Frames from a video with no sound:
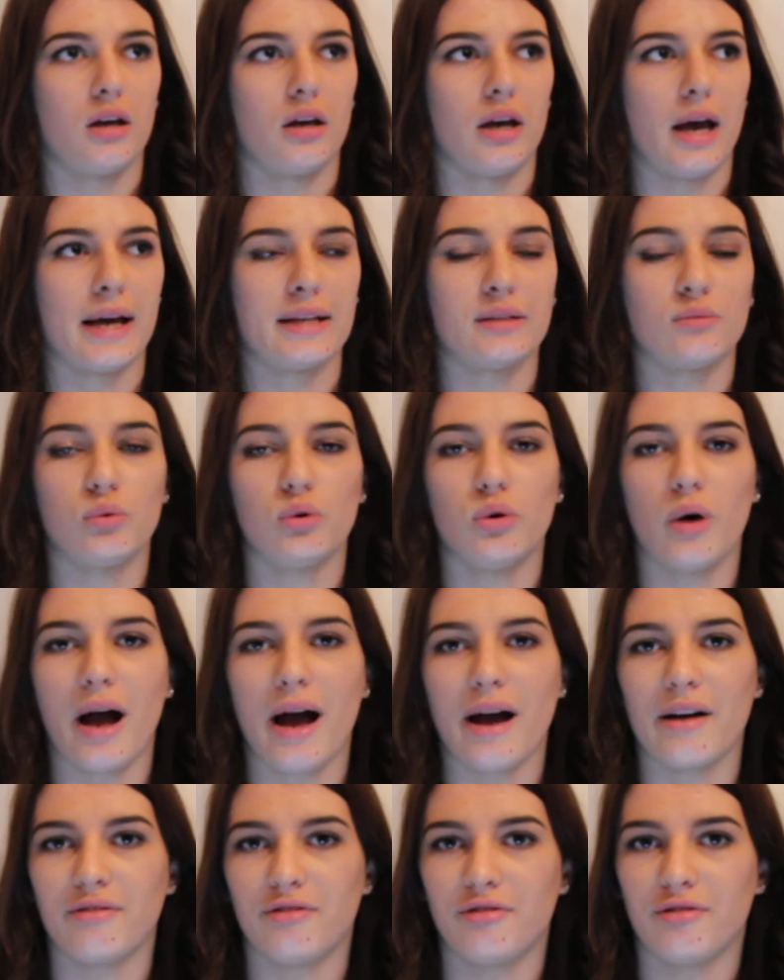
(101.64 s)
we'll
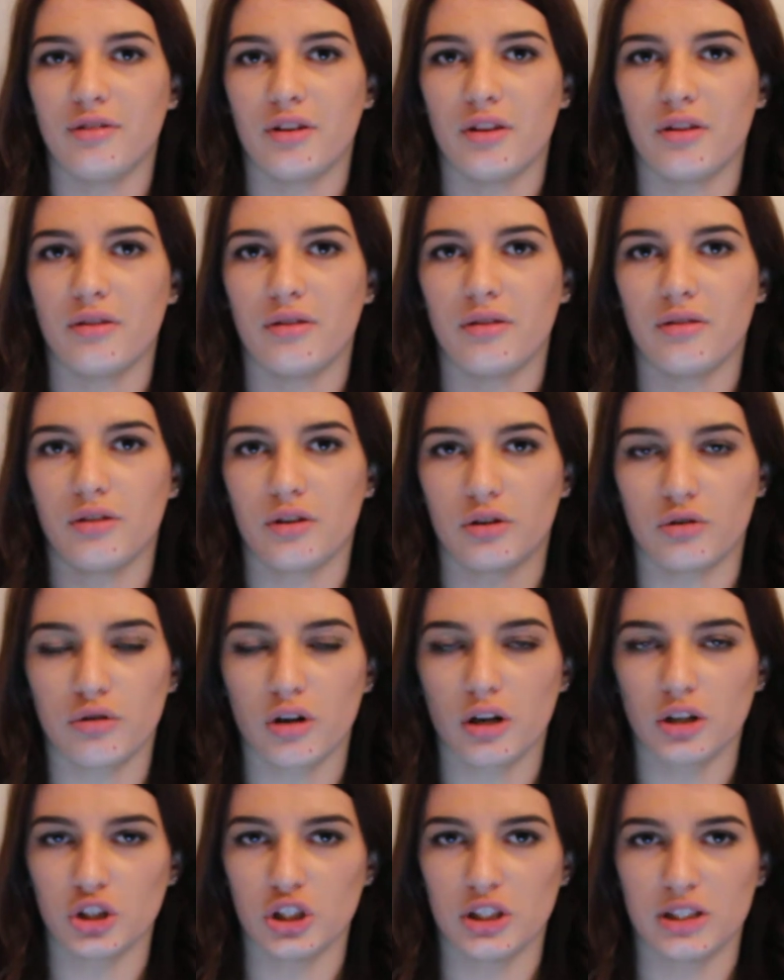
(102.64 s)
have the
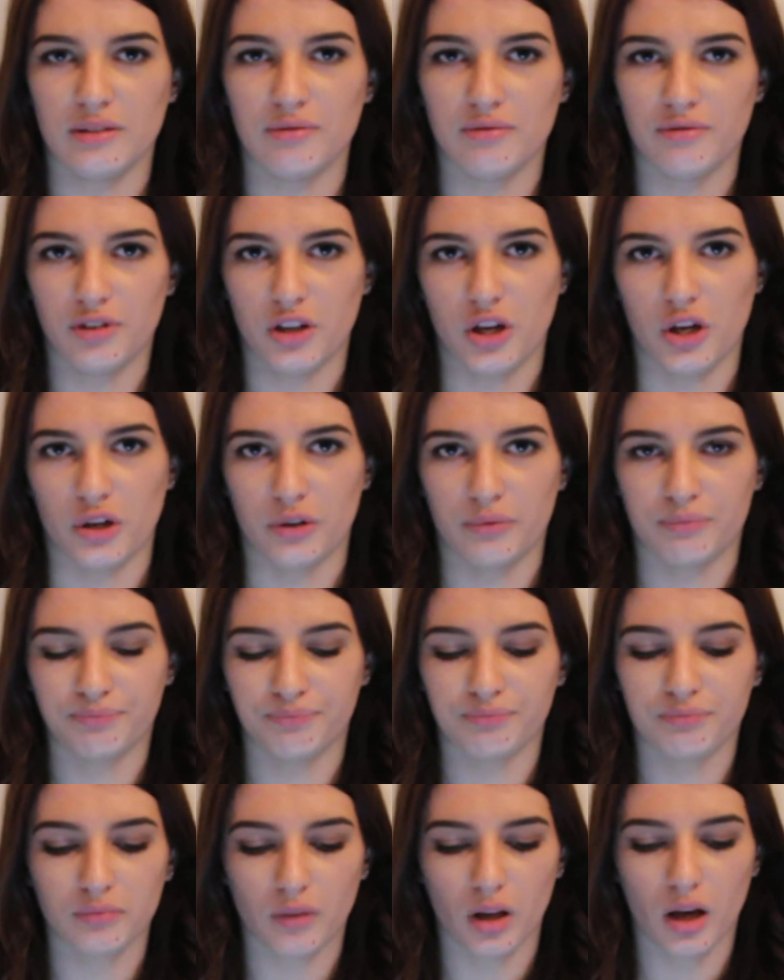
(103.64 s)
crutches in view,
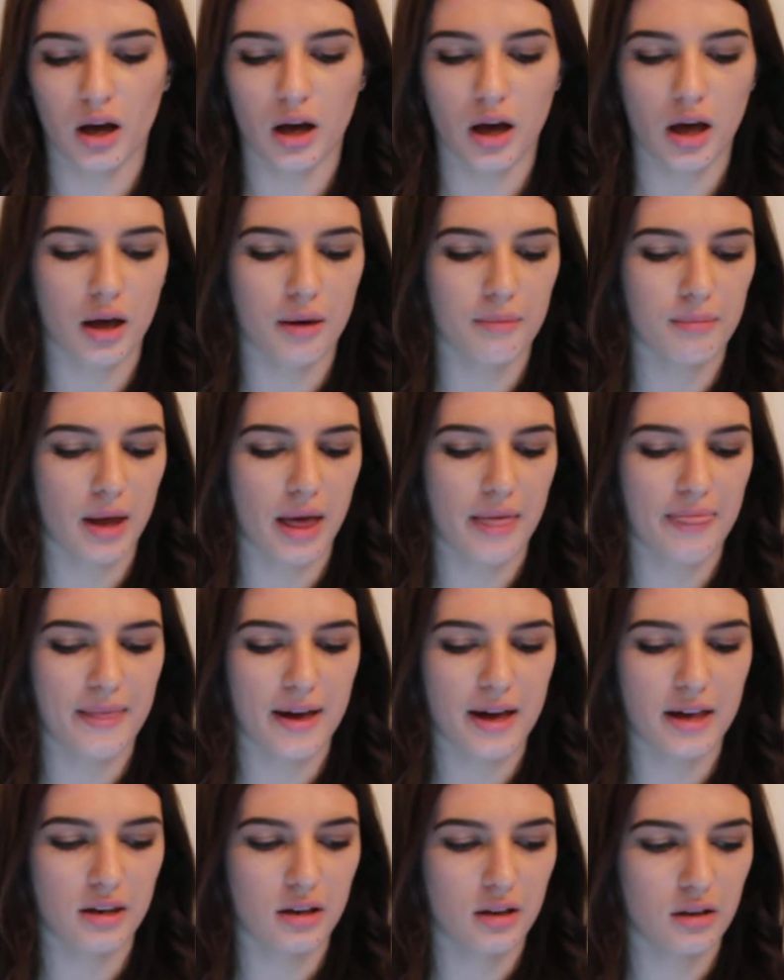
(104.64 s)
and
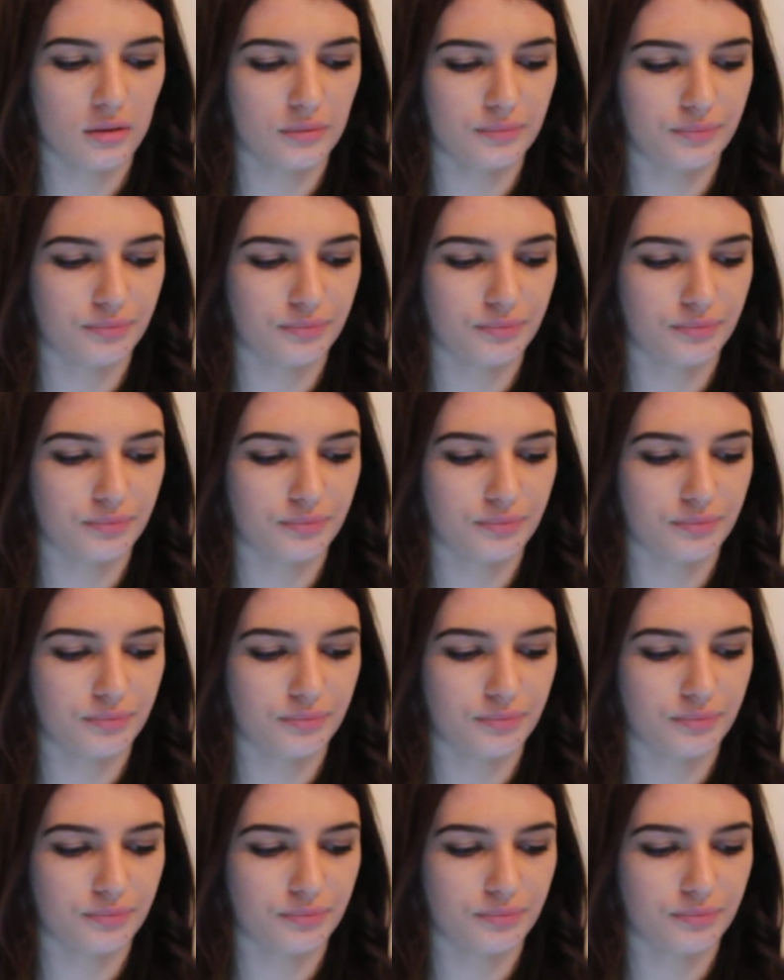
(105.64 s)
then